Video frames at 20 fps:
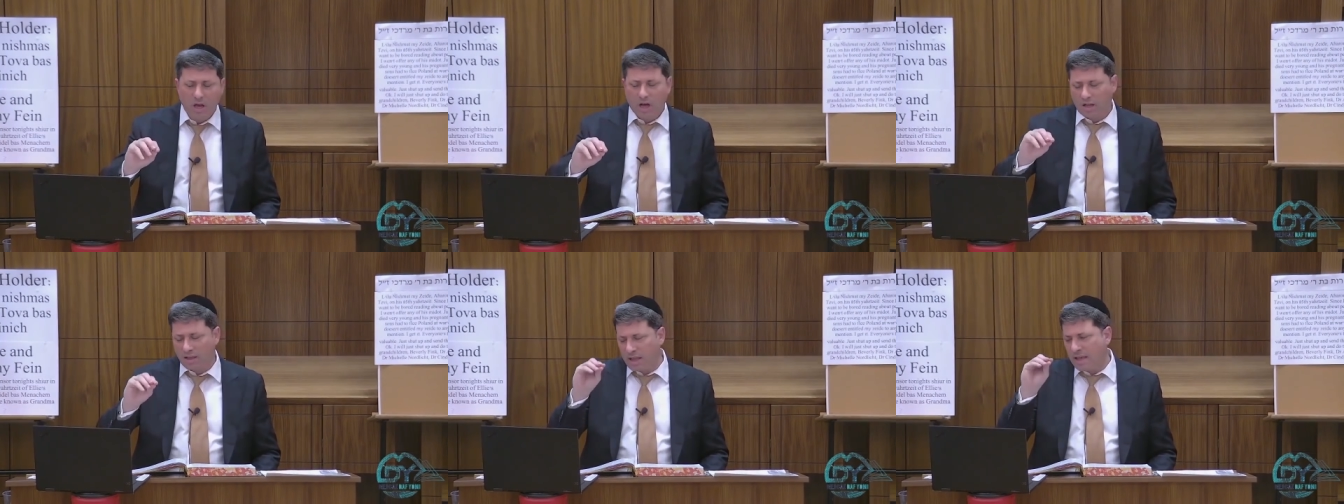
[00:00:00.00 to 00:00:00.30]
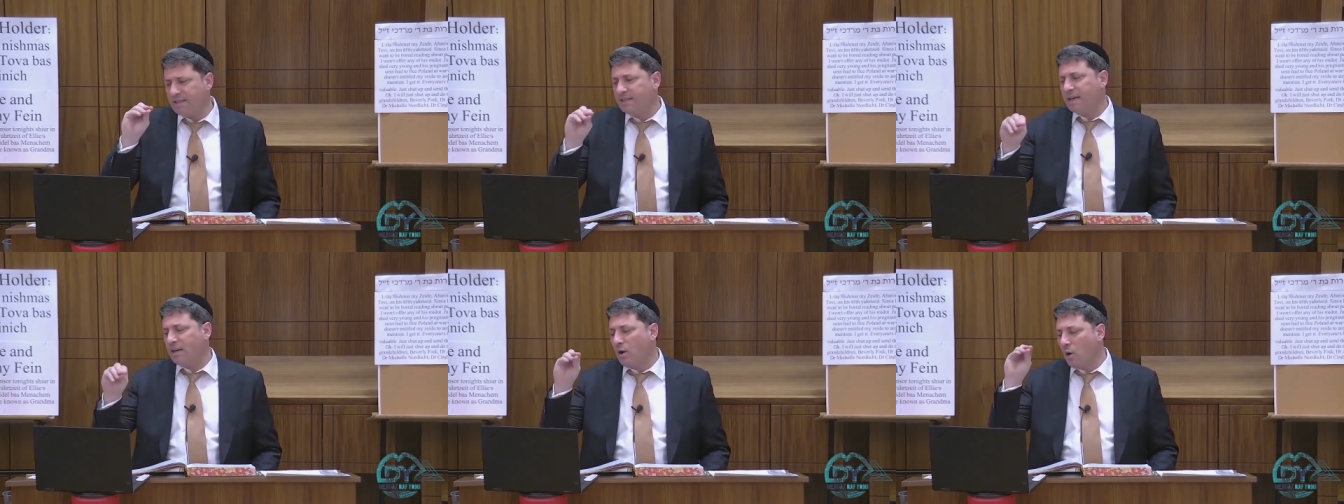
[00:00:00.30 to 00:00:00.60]

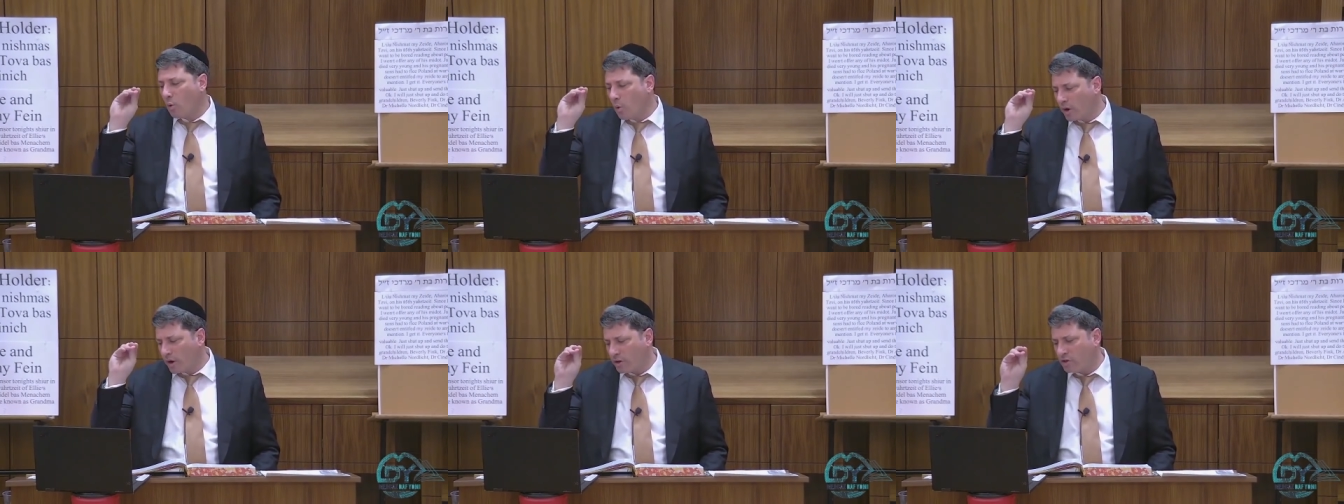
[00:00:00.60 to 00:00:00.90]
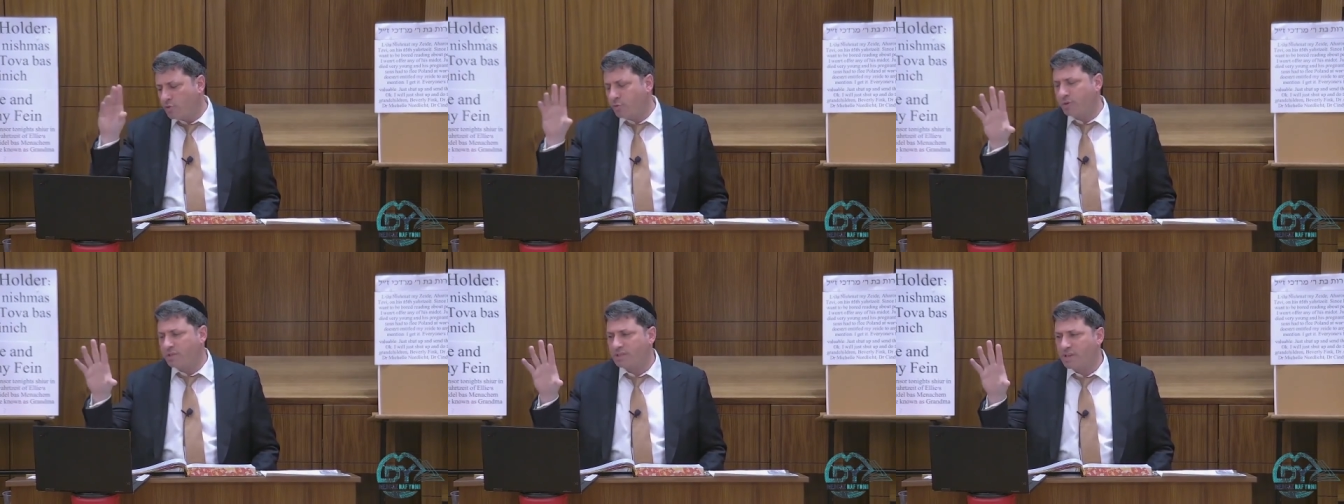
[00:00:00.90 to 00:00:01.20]
unless I know
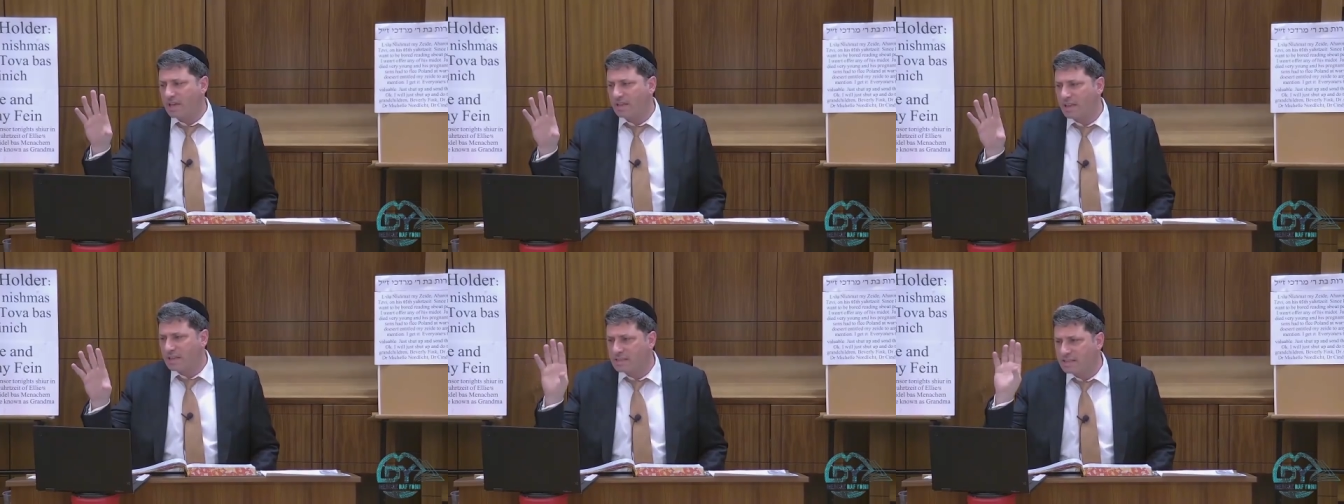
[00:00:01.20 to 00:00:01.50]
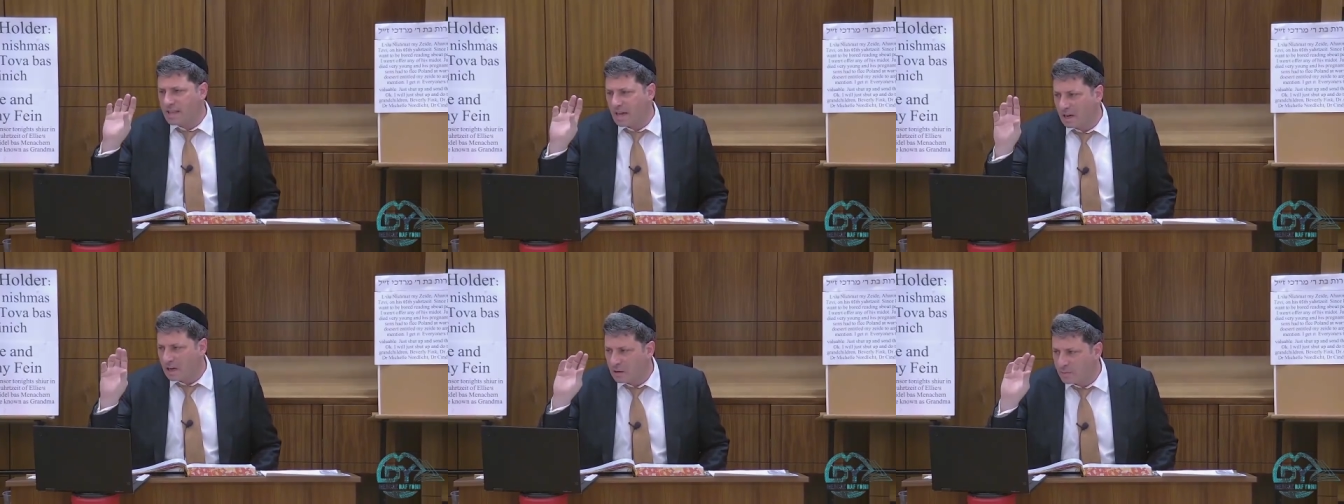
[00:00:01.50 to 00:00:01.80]
100% that
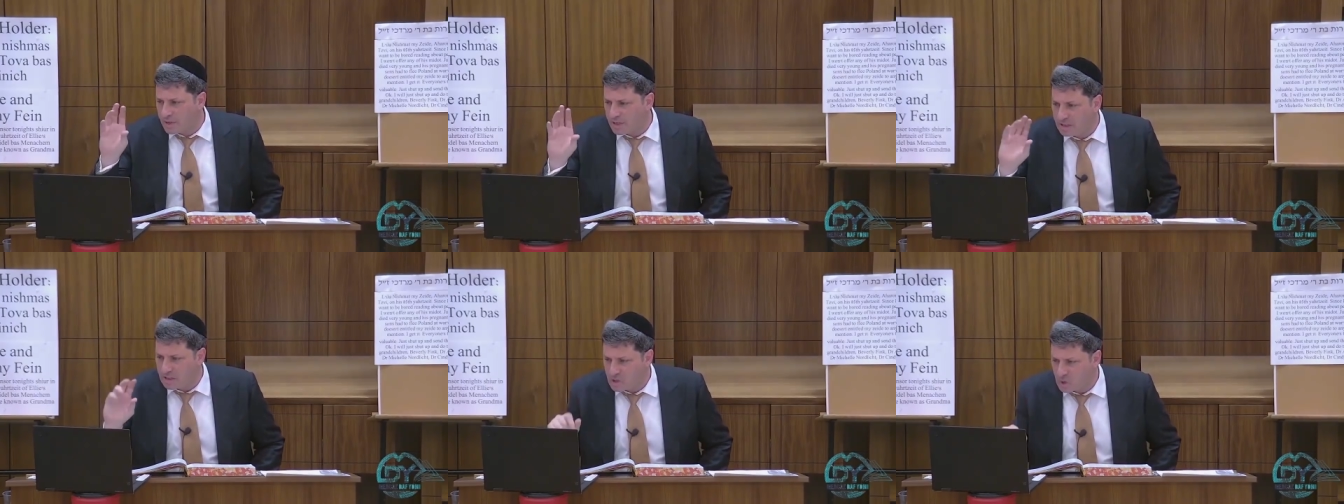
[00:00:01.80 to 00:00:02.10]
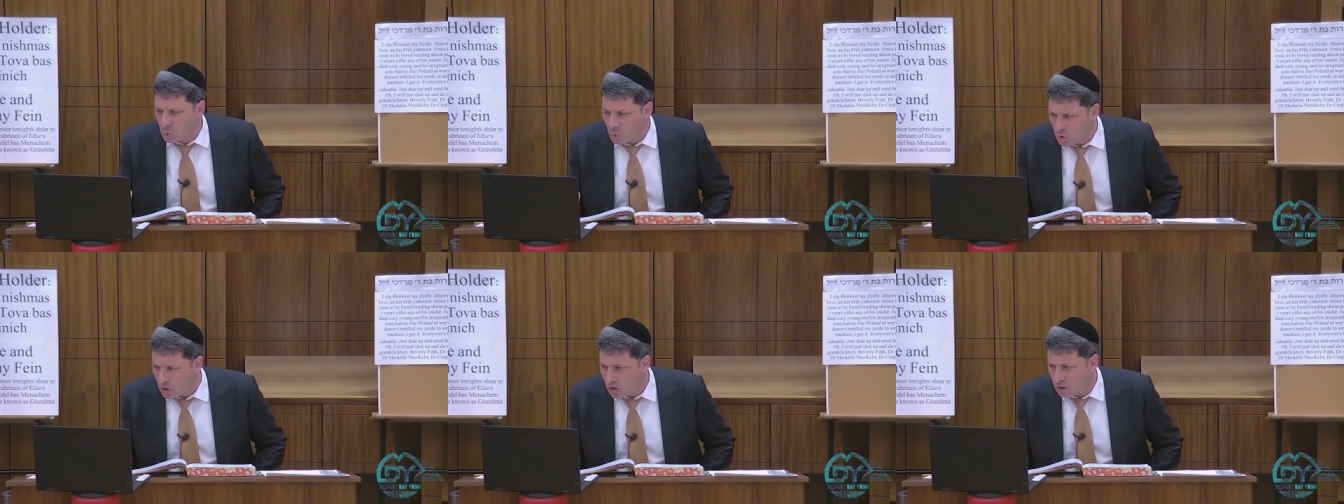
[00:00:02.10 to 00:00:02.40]
it's not going to be in
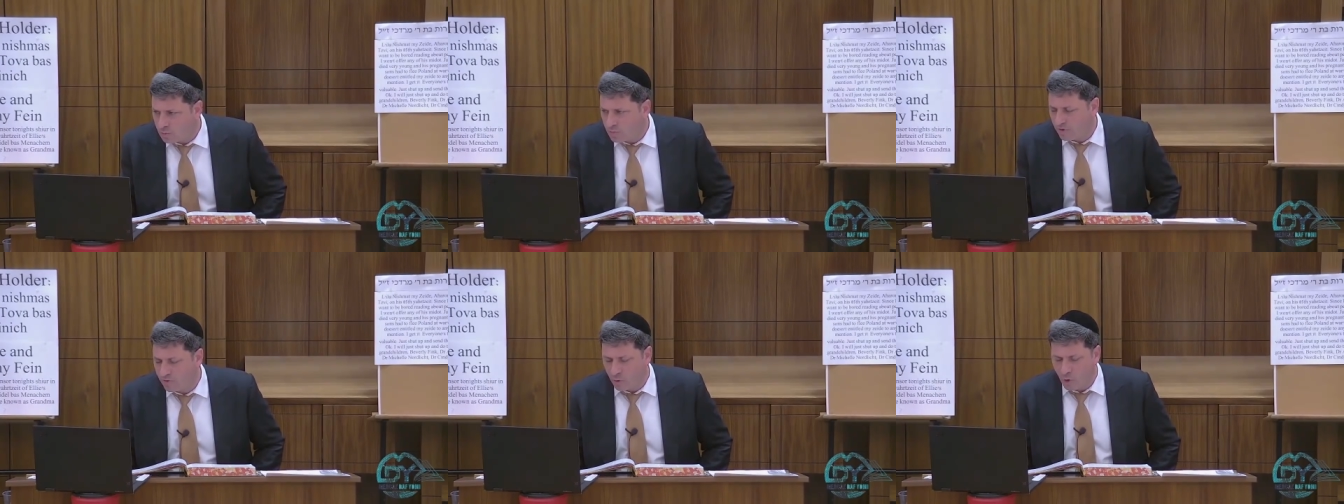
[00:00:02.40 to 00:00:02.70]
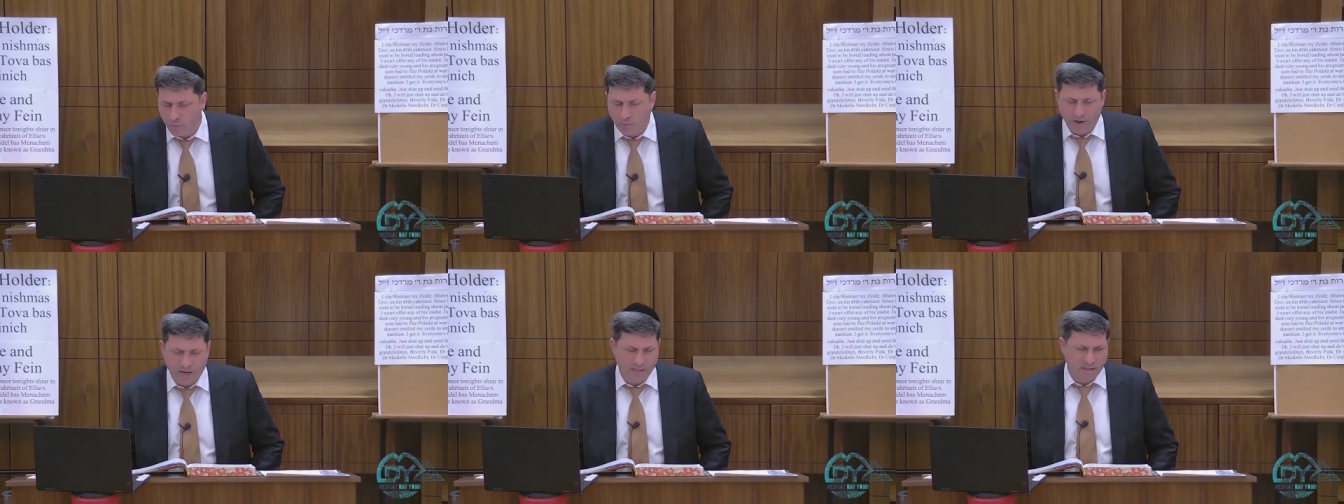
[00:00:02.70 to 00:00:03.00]
this world
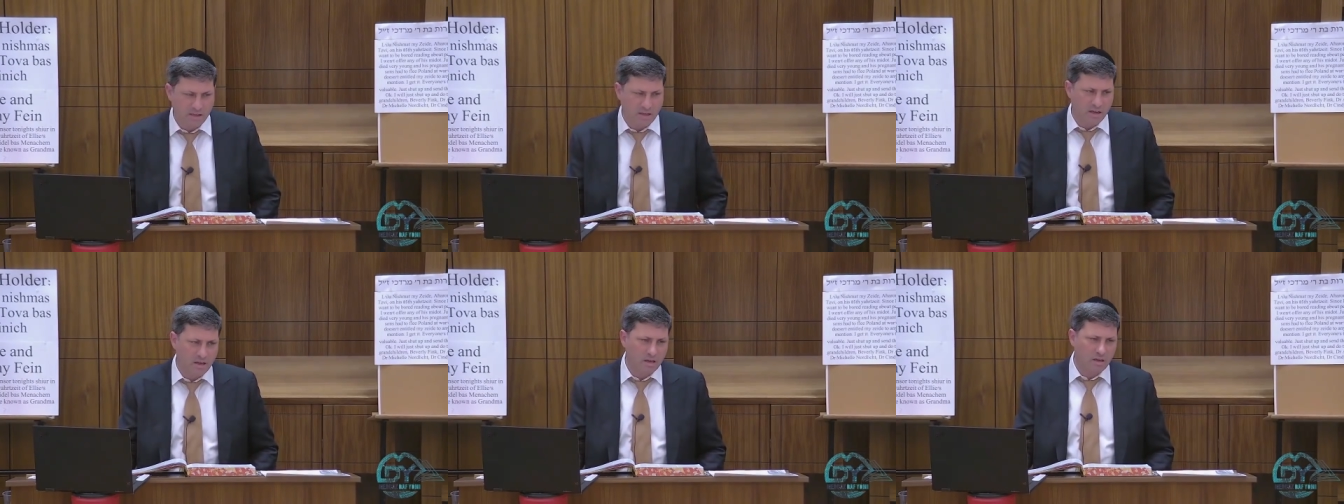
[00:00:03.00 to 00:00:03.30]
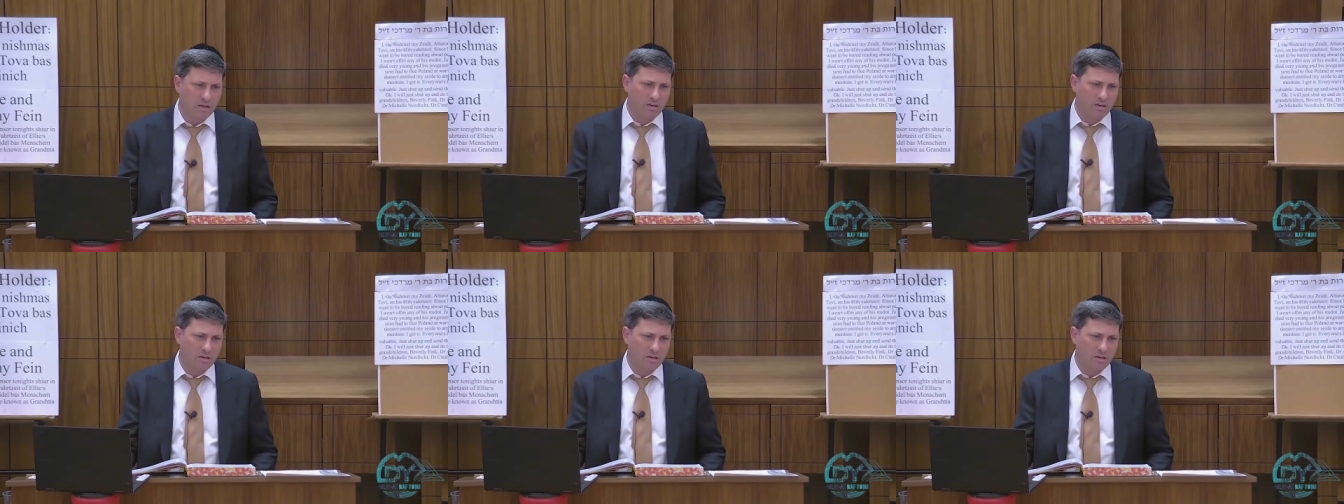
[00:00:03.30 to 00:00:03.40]
before Pesach.